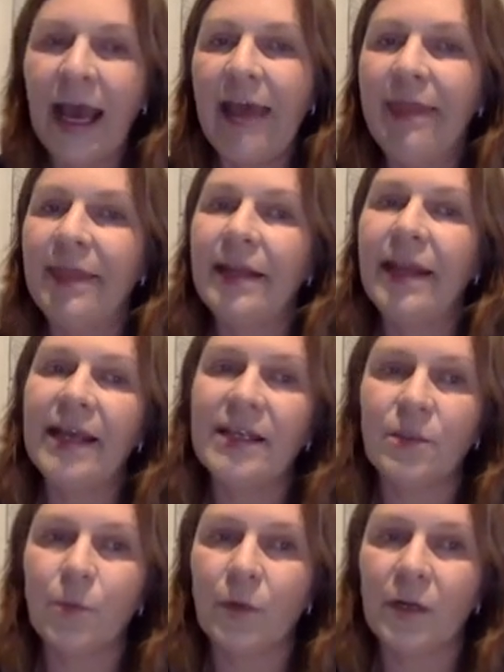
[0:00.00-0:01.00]
and the
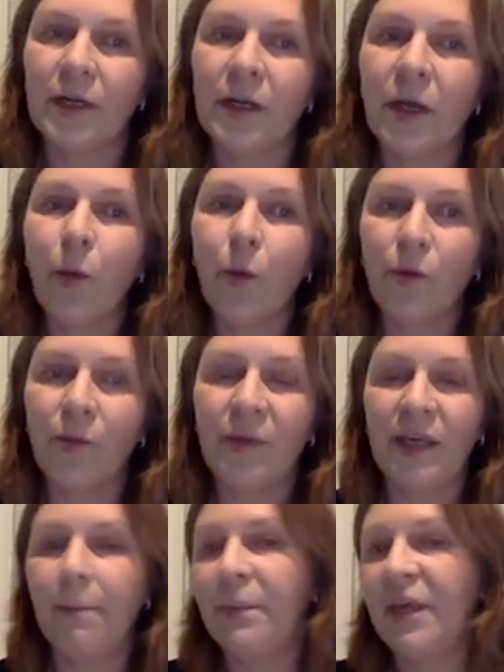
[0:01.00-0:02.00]
next word would
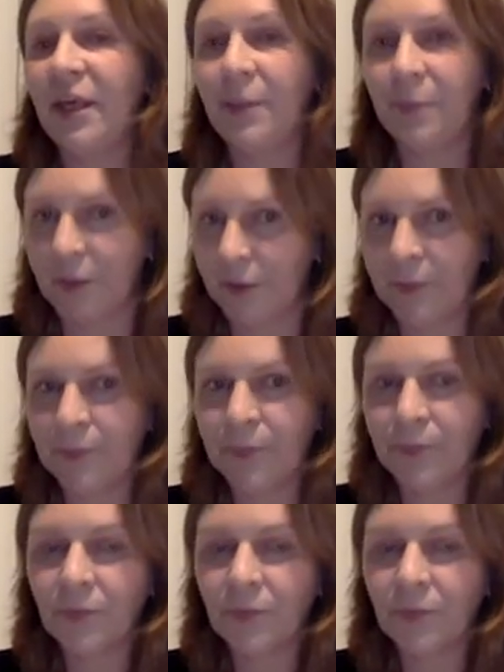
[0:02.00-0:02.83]
be people.